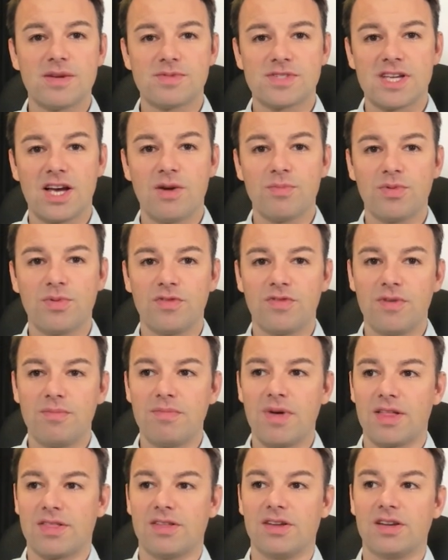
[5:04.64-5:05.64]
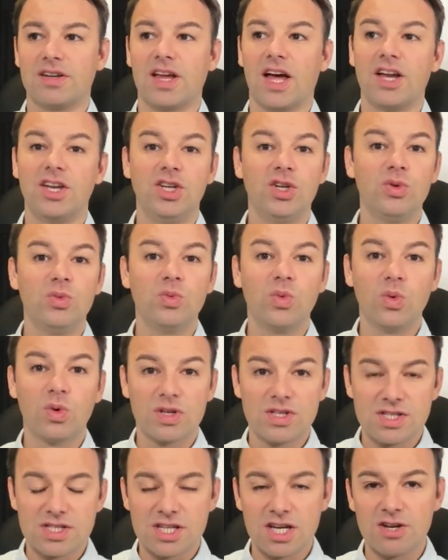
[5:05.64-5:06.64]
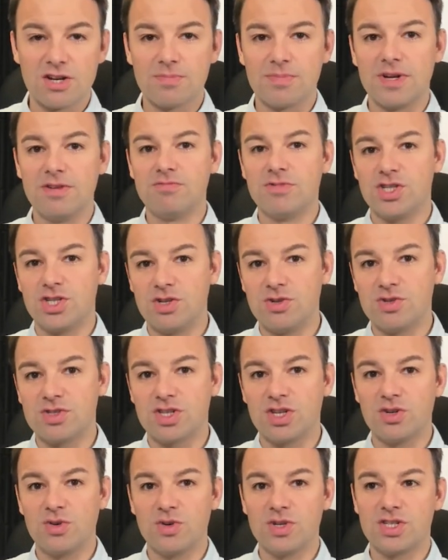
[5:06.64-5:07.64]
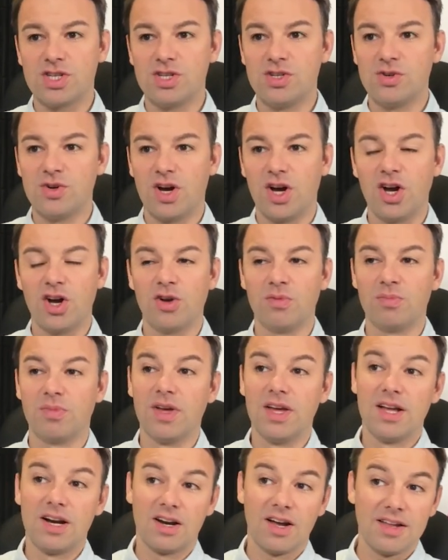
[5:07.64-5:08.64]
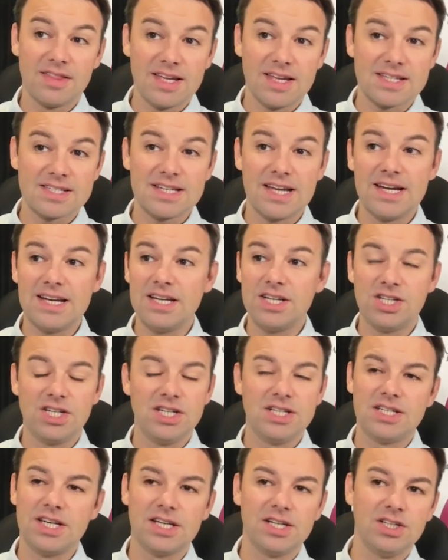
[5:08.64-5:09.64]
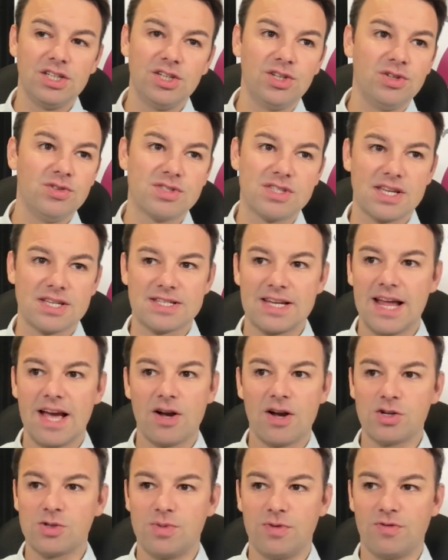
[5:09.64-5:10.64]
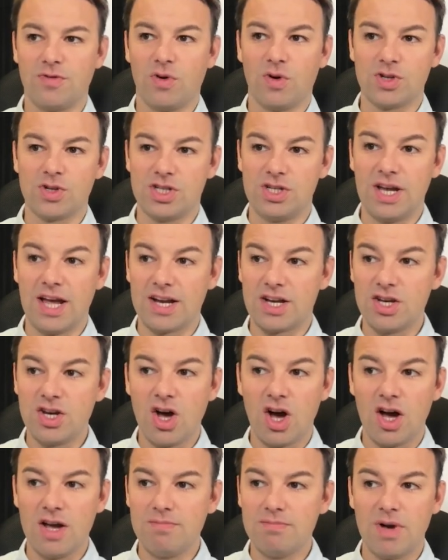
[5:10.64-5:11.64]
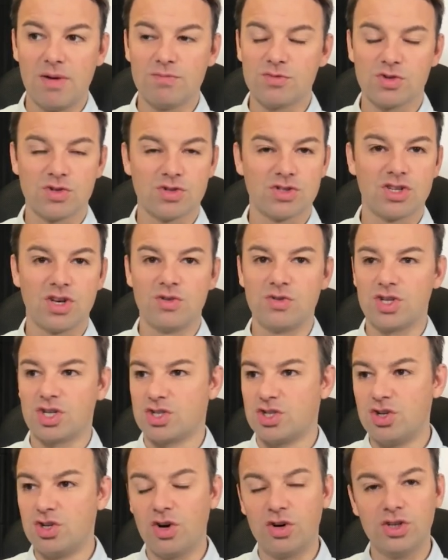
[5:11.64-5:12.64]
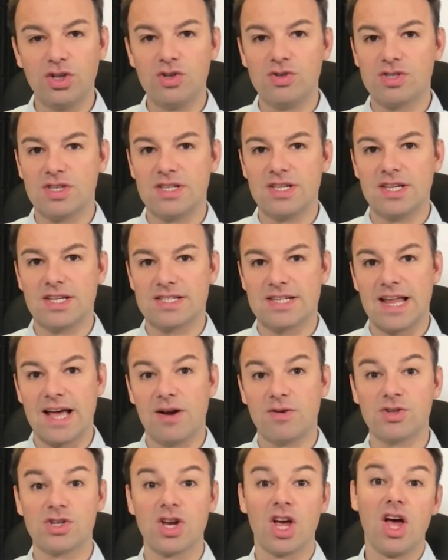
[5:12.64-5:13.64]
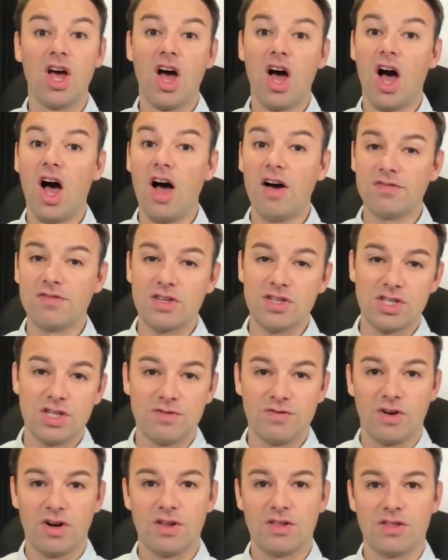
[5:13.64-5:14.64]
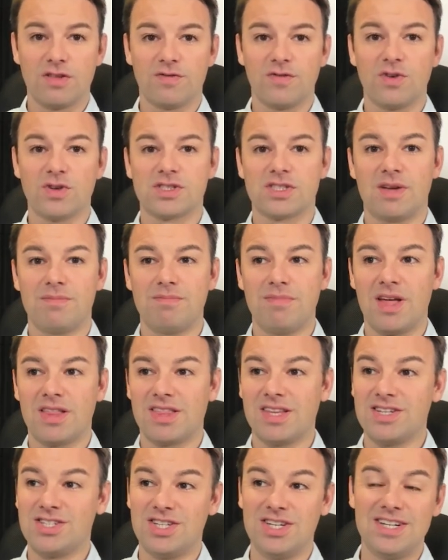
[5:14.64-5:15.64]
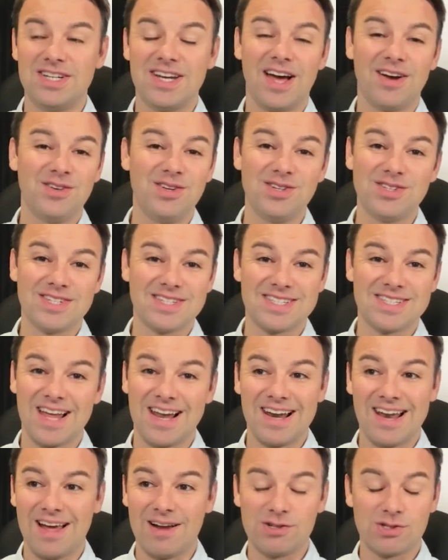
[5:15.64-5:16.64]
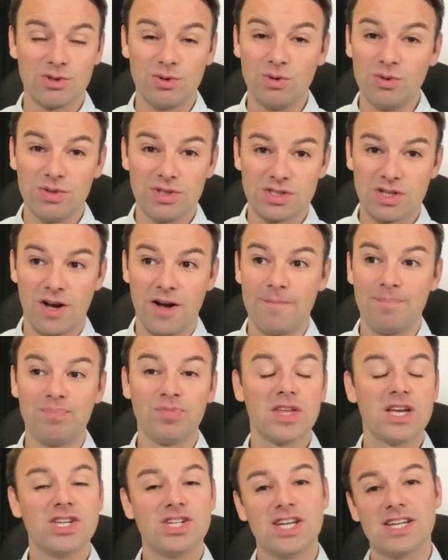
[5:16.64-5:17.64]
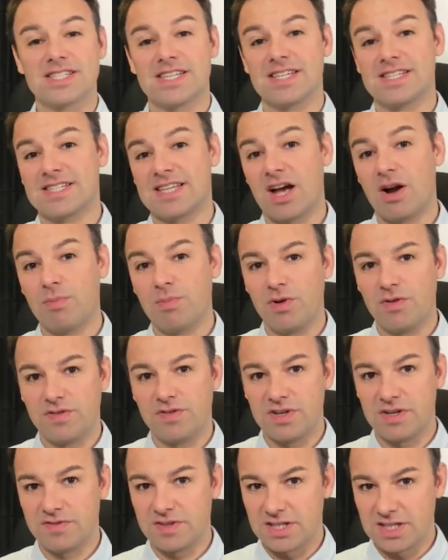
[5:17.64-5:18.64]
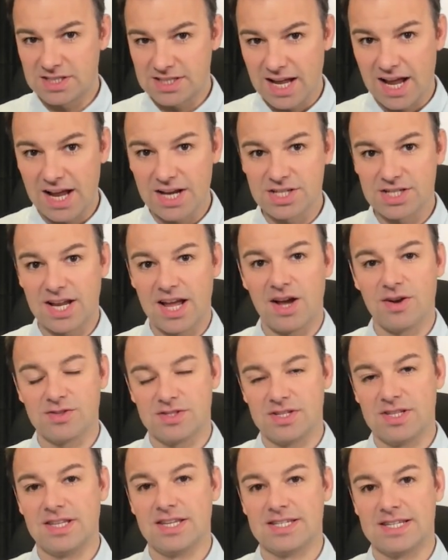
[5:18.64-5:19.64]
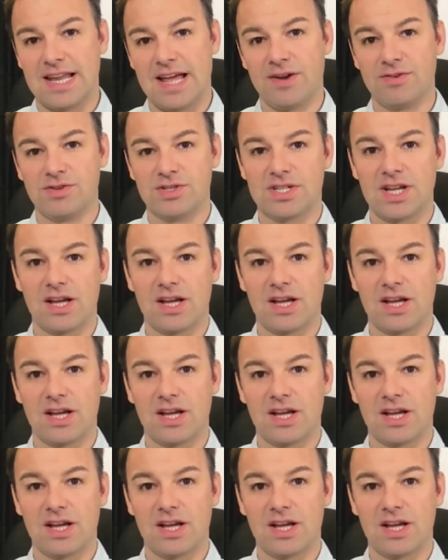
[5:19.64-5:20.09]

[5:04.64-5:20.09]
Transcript: soundproofing method and you will considerably reduce the noise in your home. Like this lady, she didn't use this lounge before. She had 9 months or so just not using this lounge. After she followed the four-step method, she now uses that lounge all the time. She has the soundproofing of a detached house in this lounge